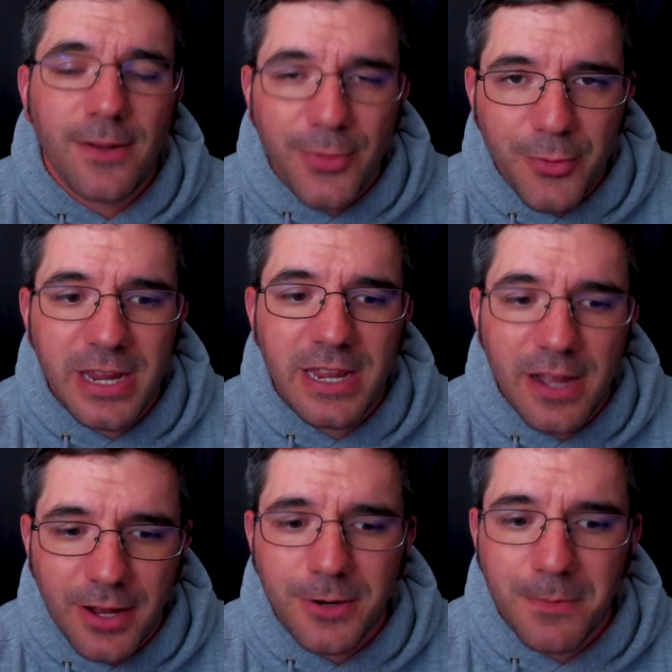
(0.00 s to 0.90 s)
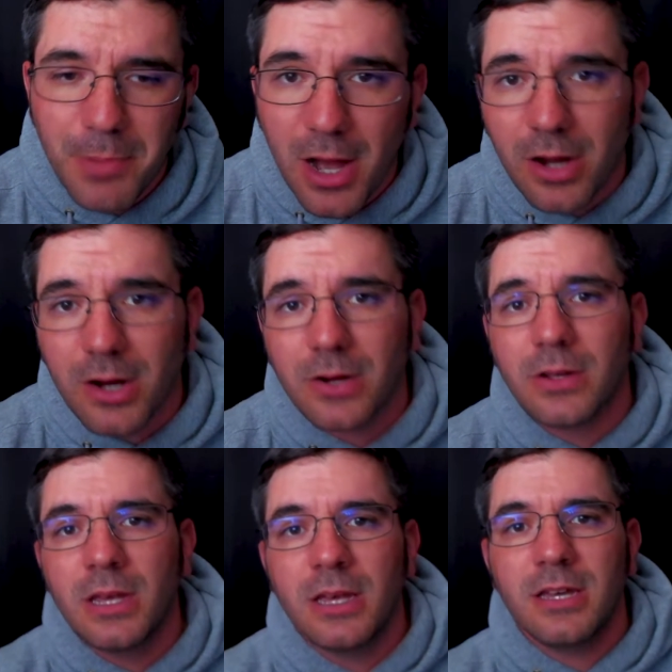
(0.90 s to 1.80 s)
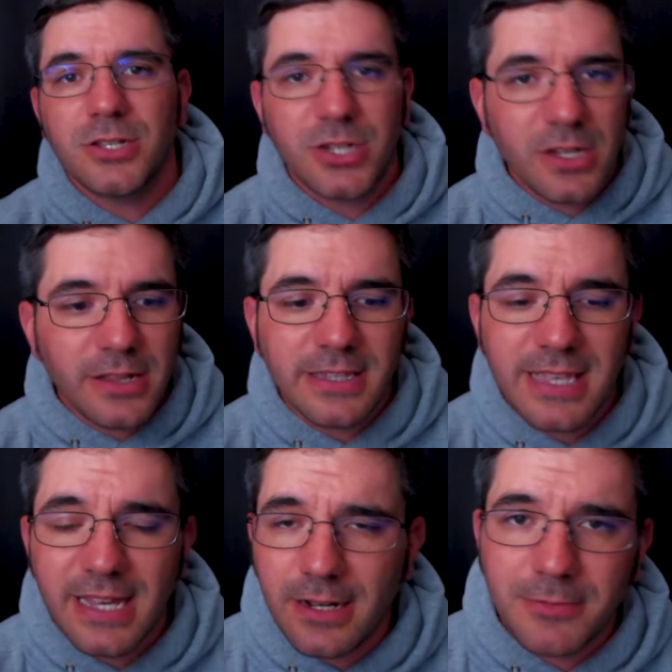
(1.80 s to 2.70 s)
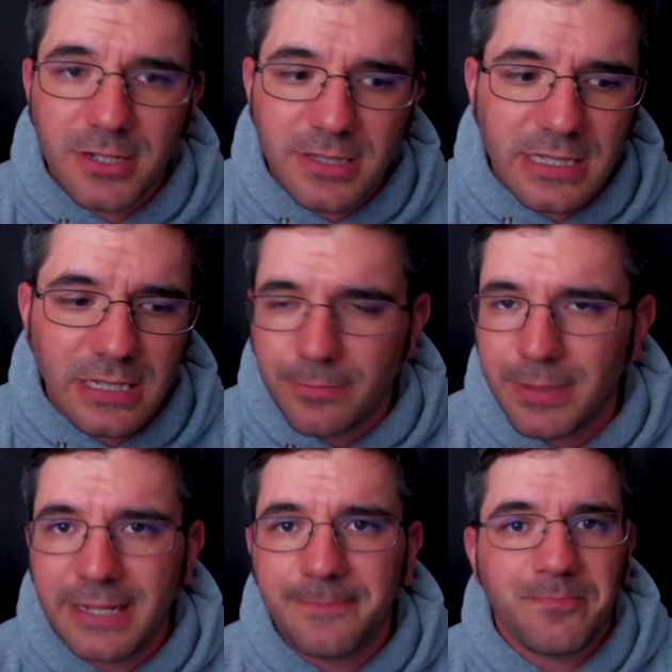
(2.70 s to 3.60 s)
3 under par. She cleans that up just a little bit.